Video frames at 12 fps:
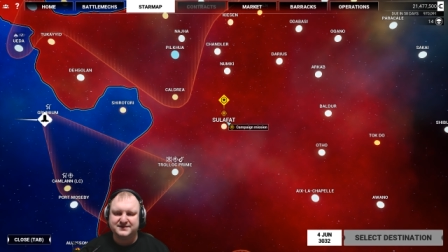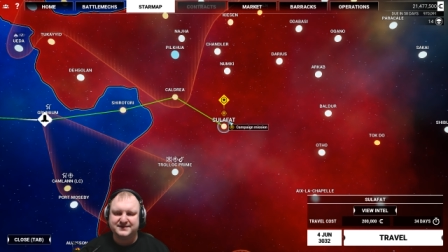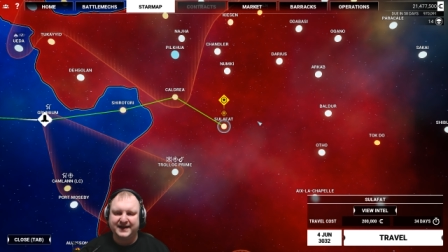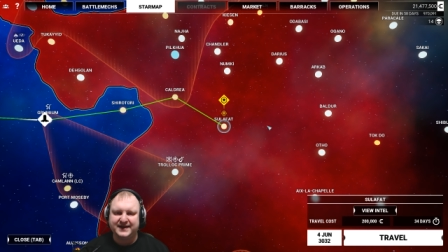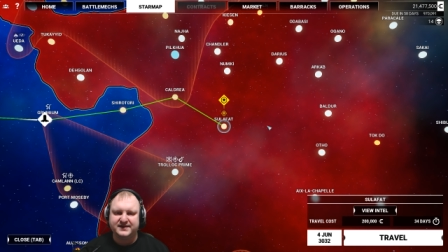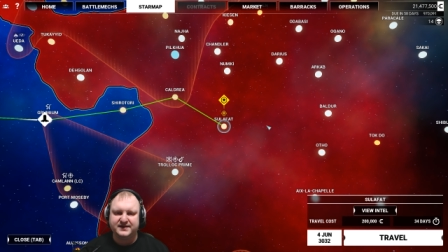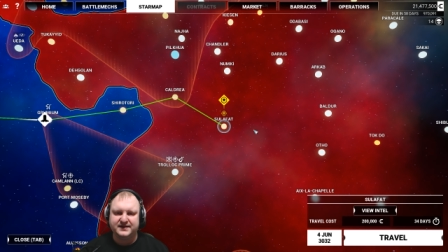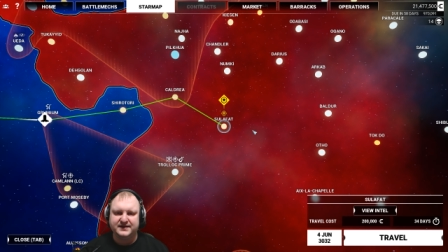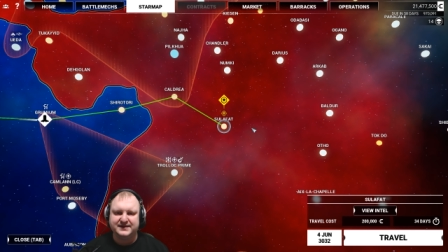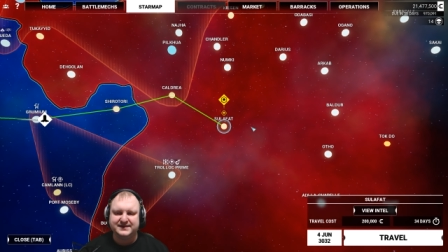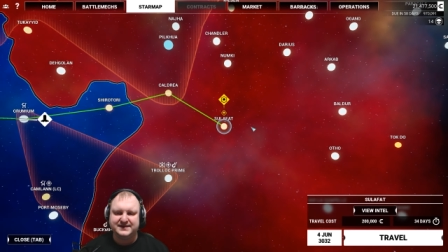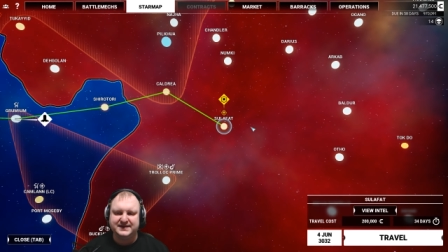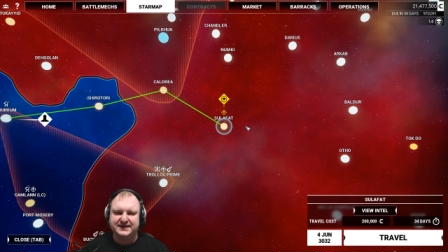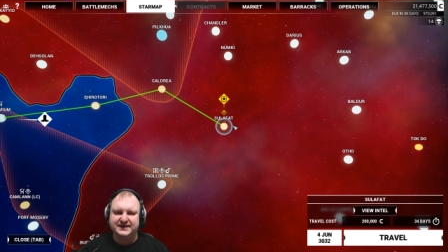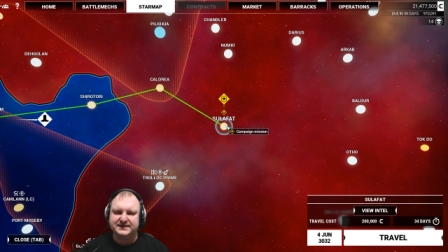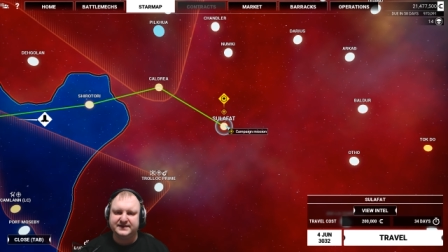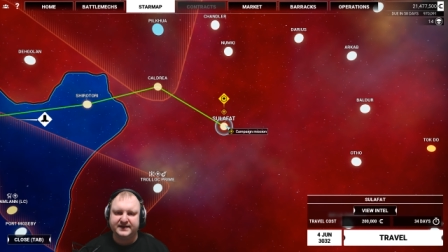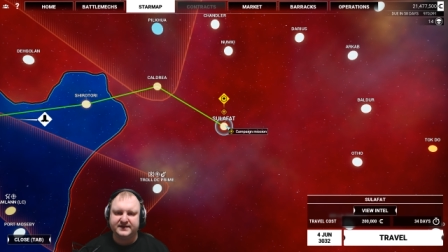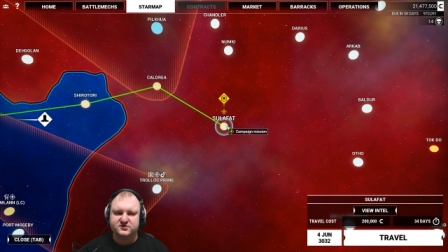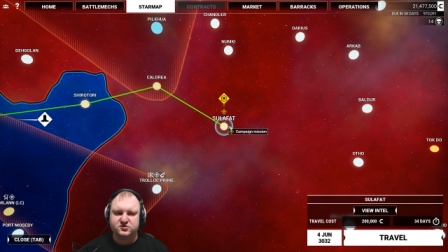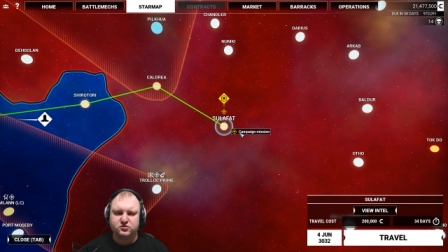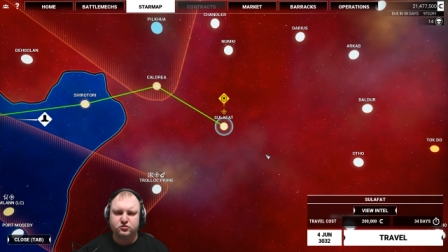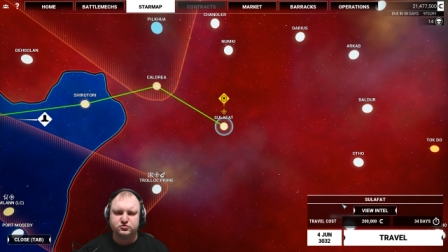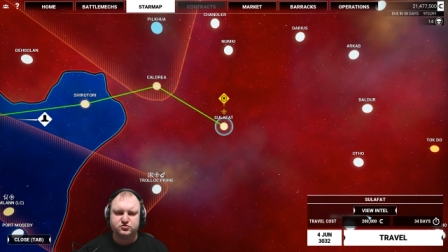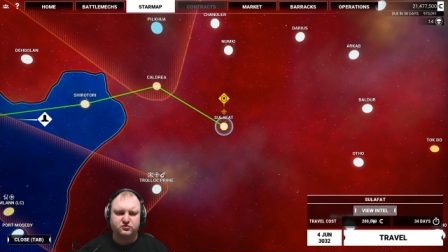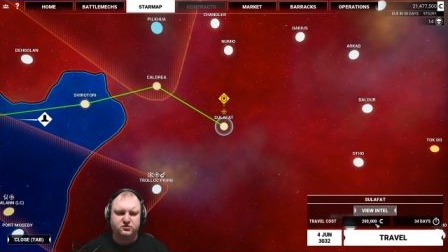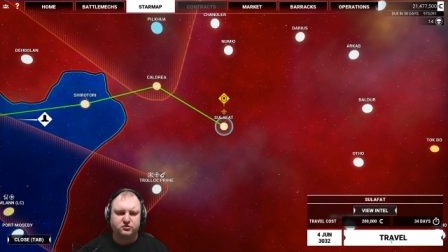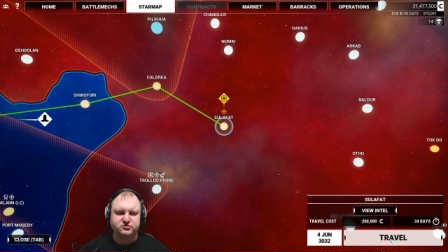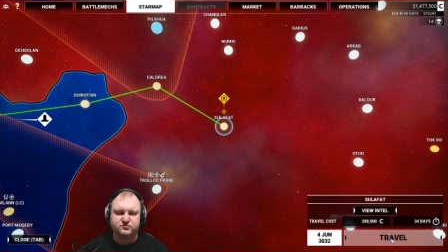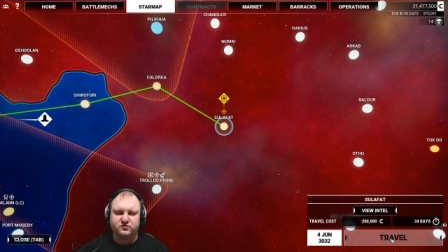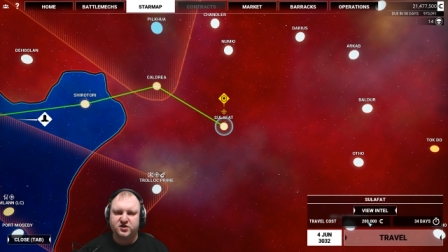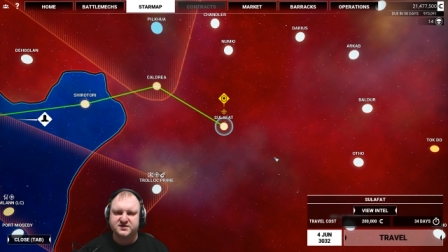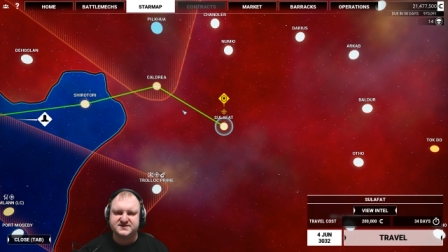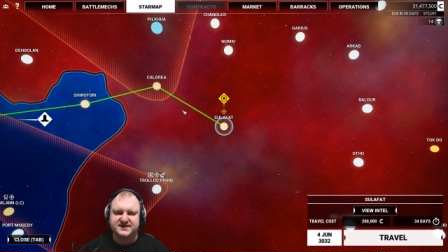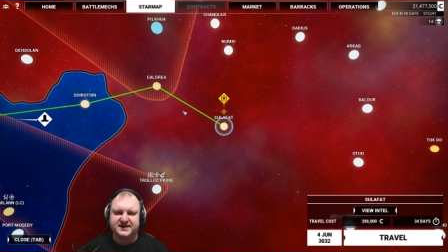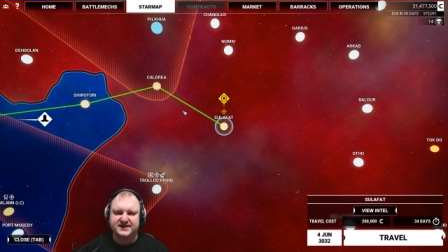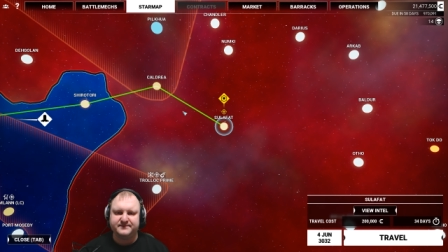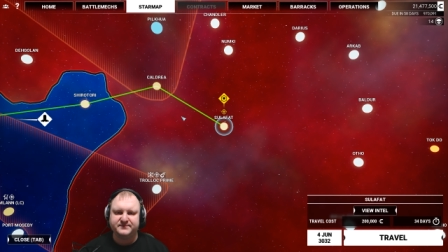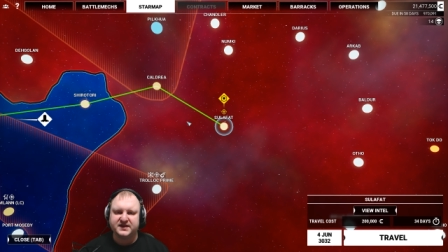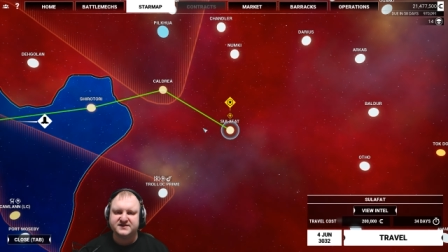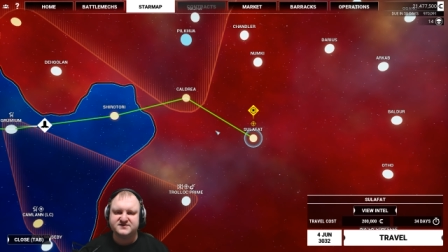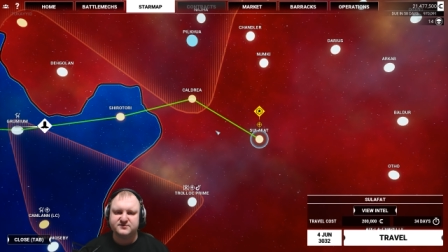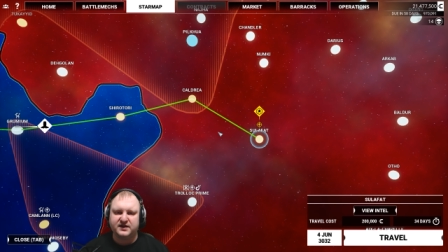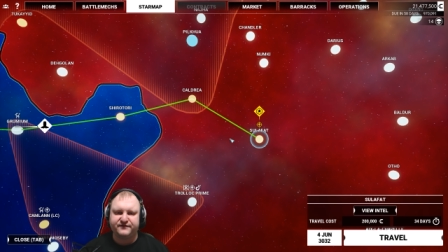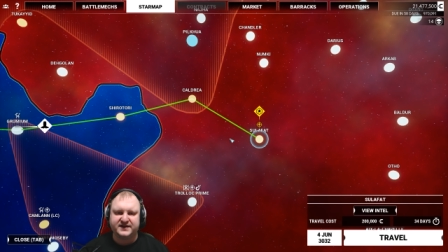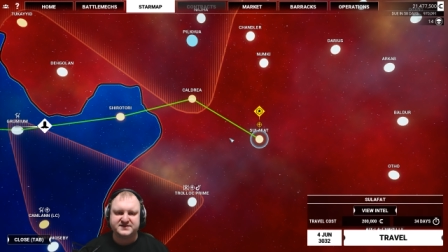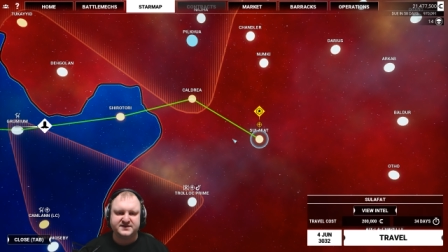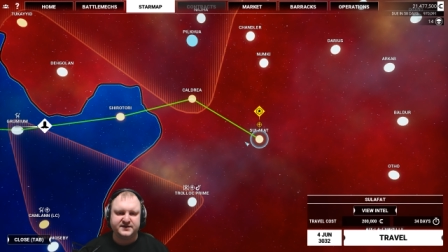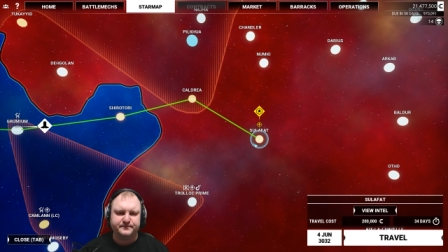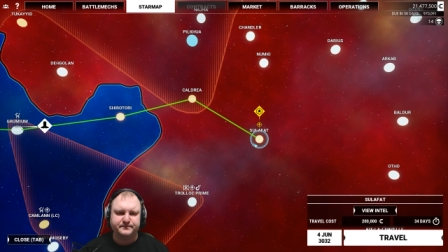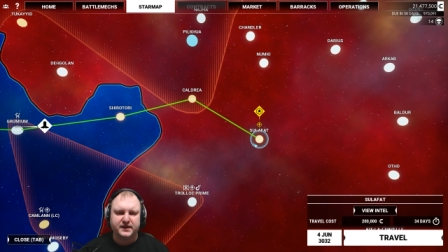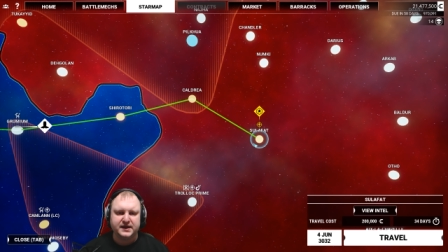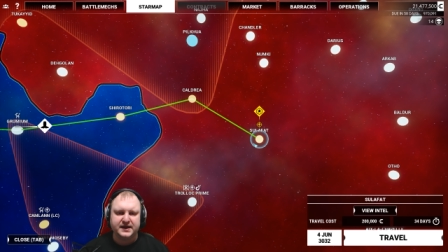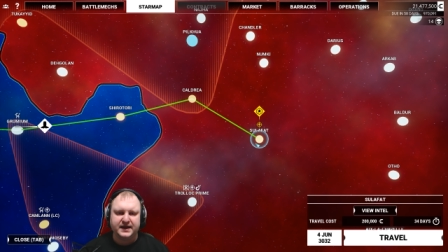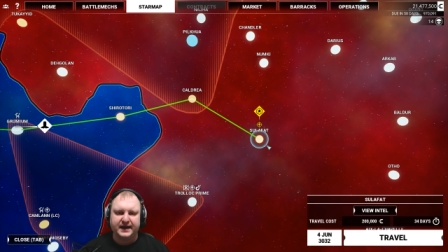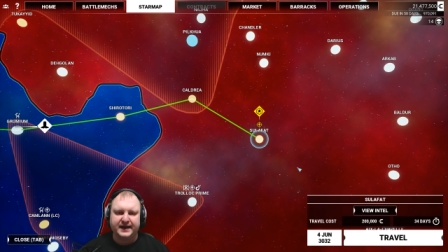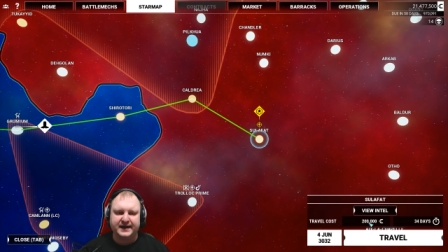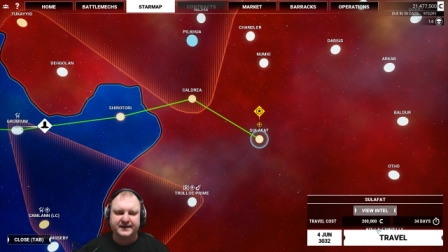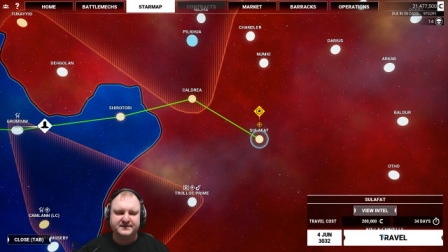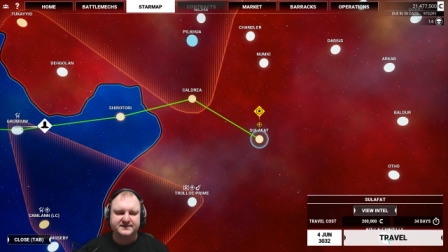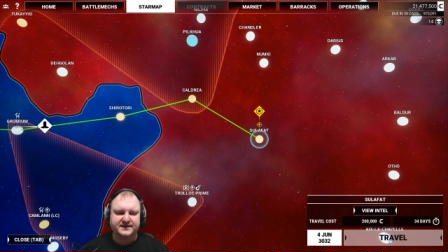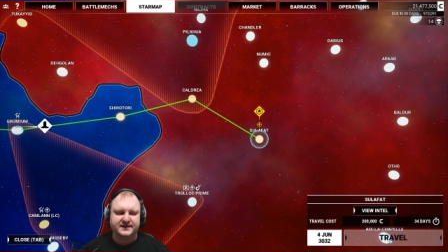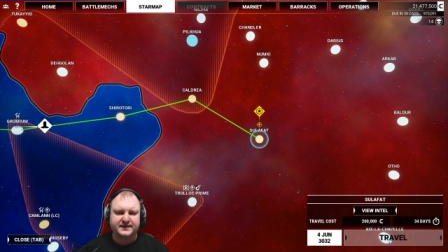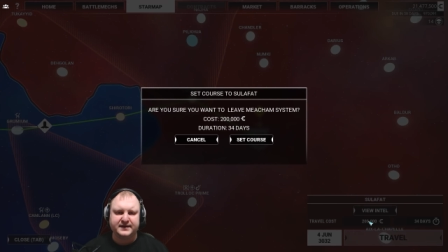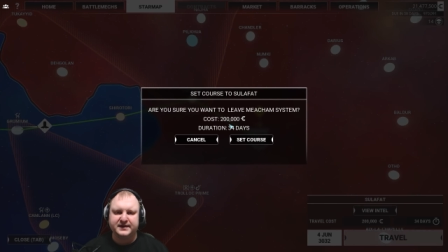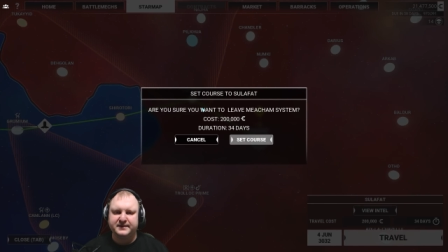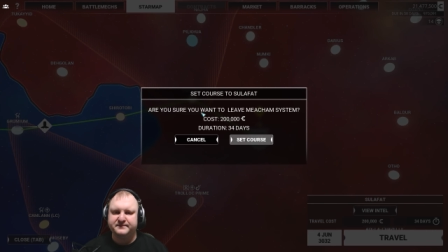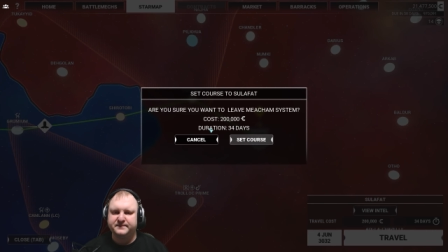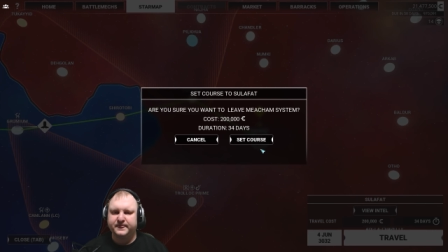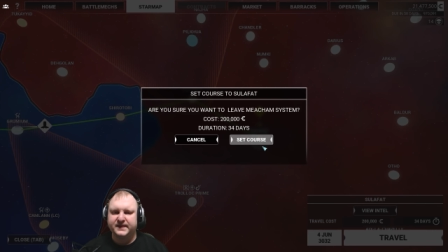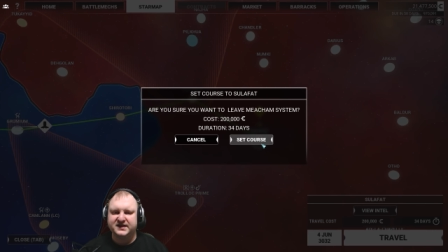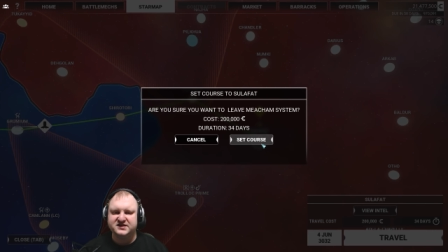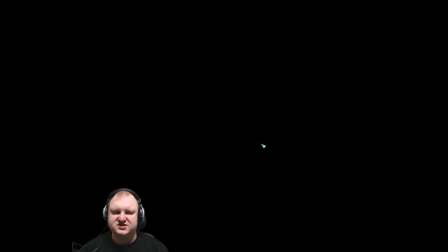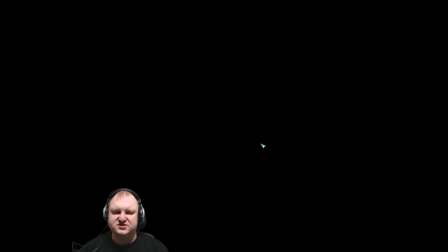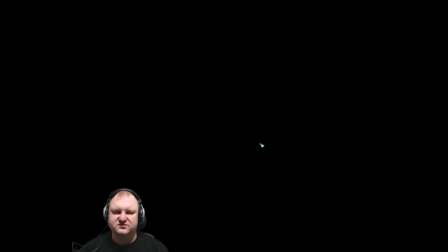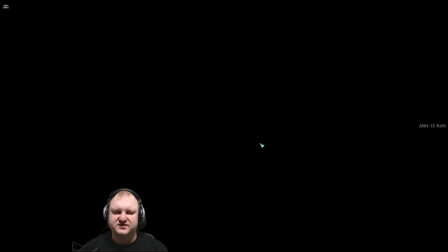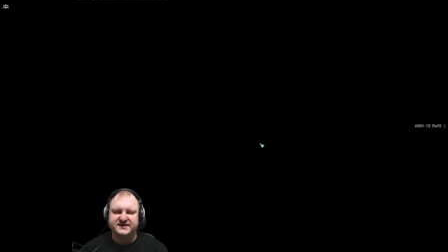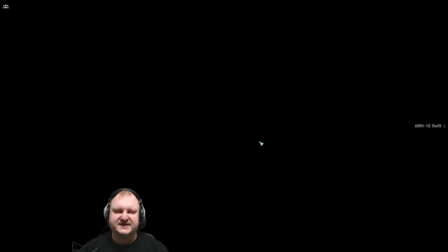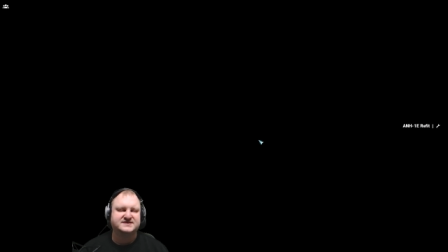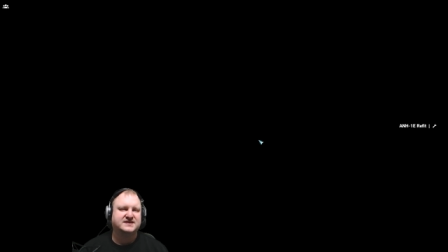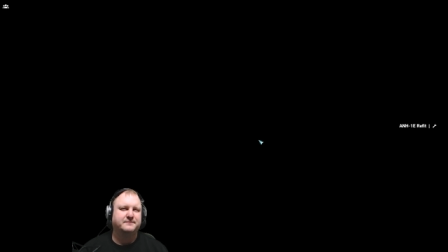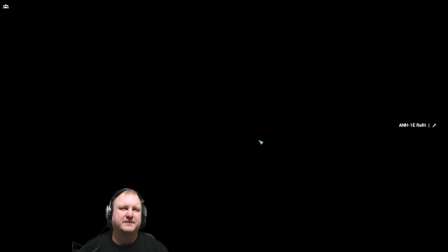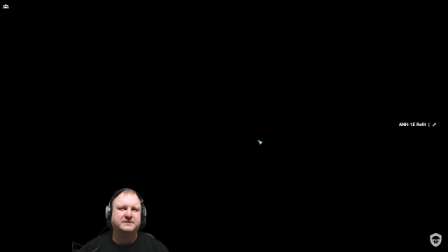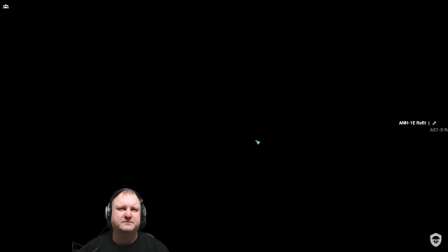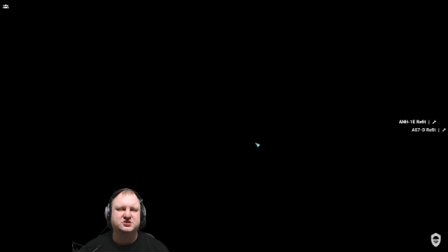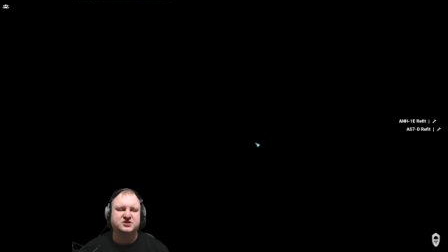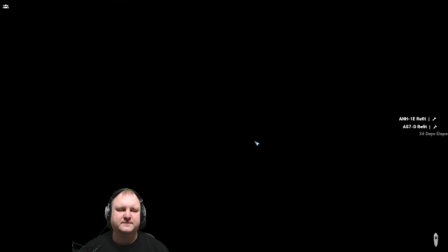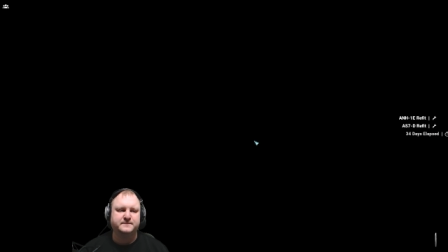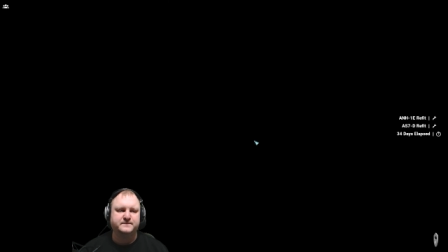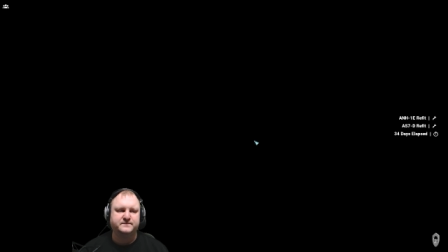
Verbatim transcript: take heed, uh, Kojo, go towards uh, Sulafat here and uh, do the next campaign mission.